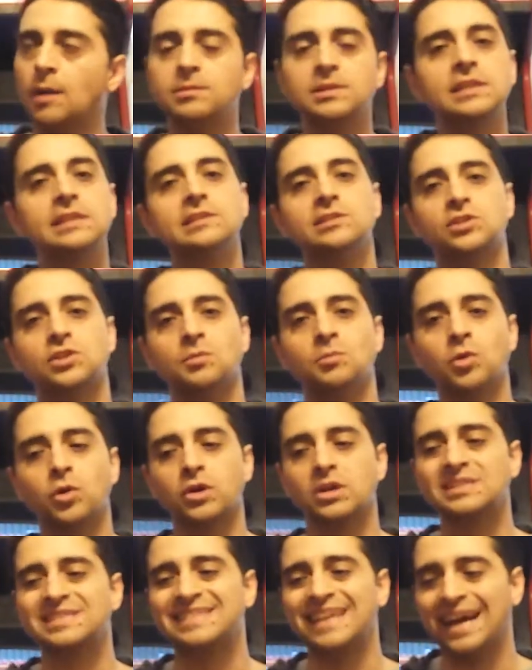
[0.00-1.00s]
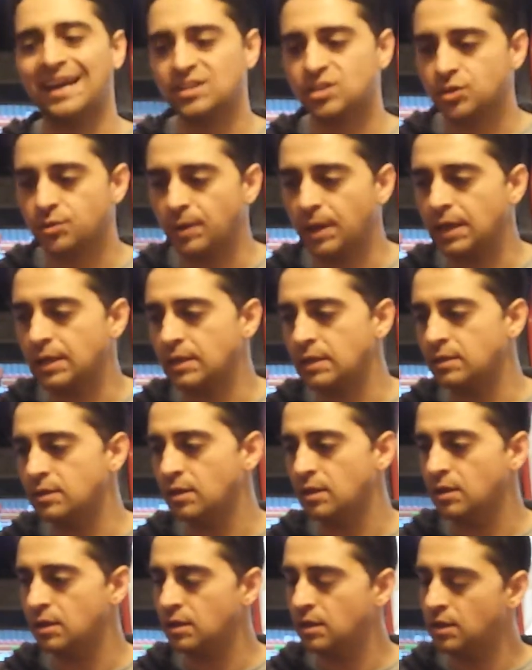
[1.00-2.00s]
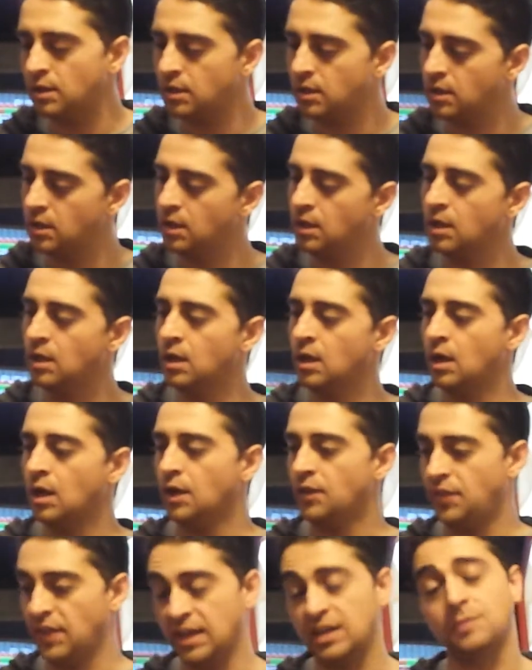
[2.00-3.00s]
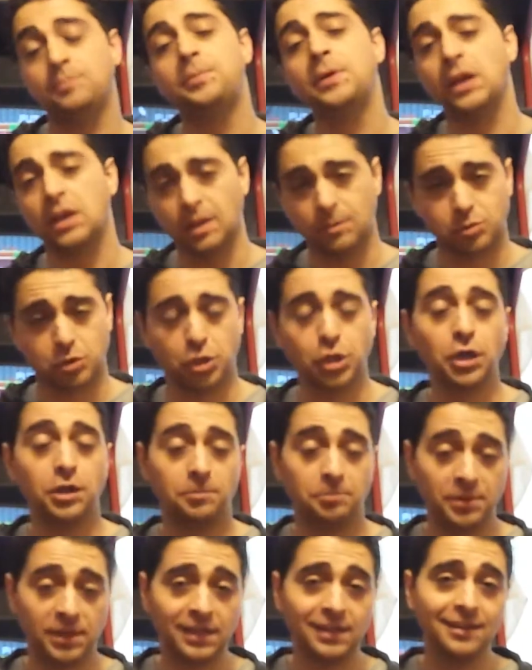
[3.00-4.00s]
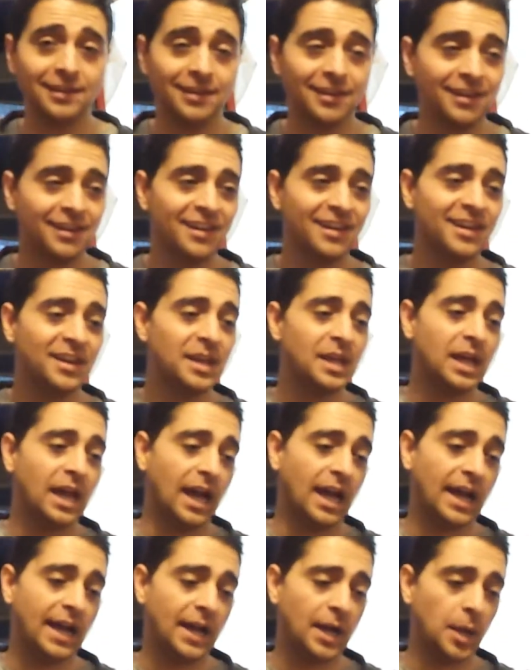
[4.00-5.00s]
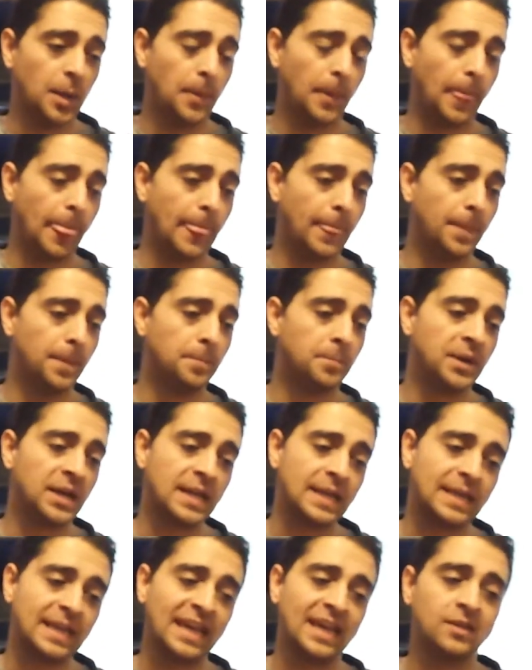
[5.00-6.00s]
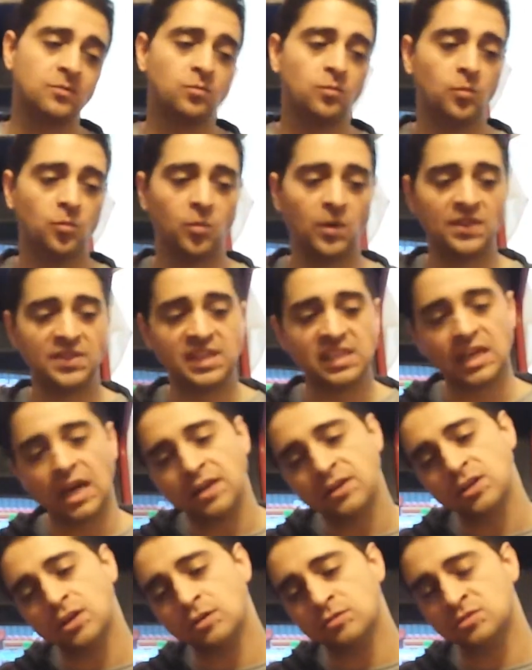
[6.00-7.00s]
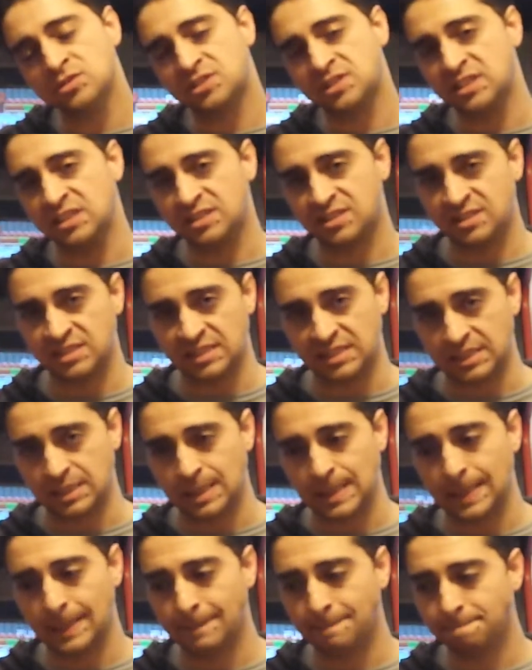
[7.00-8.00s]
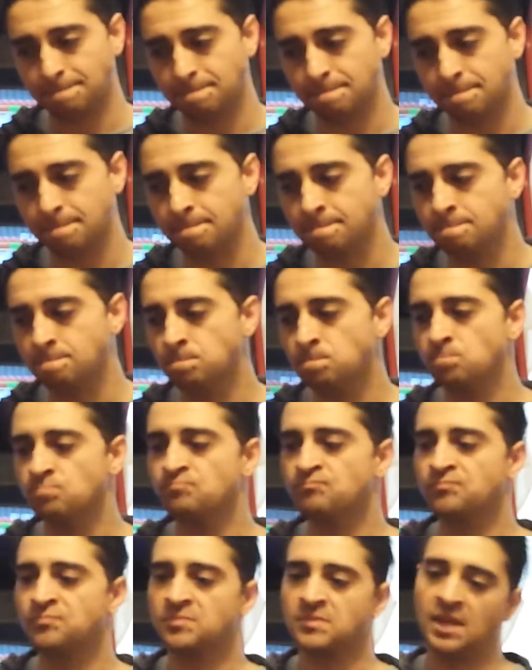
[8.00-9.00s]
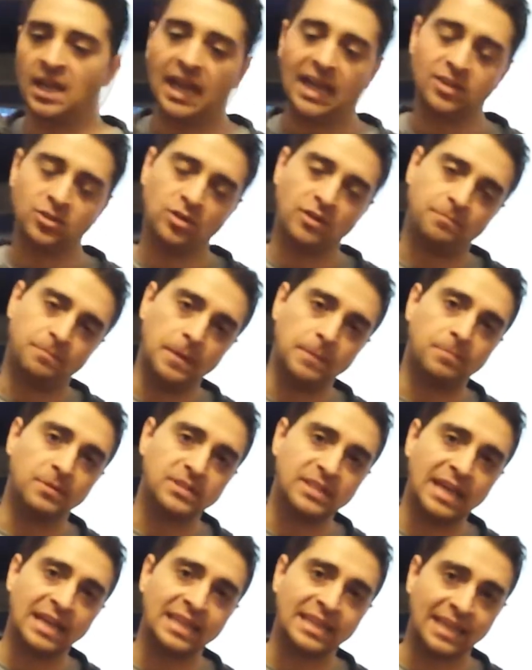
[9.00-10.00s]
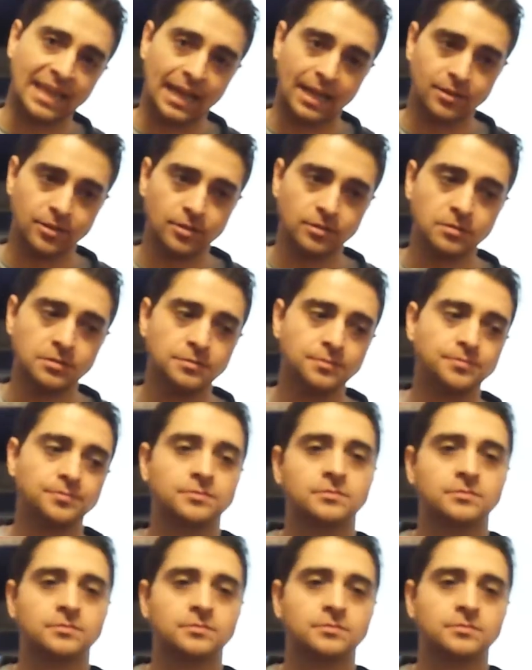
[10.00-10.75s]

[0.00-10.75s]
a little more exaggerated than a pickup should be. But again, when the unknown seeks in, and you have people yelling at you,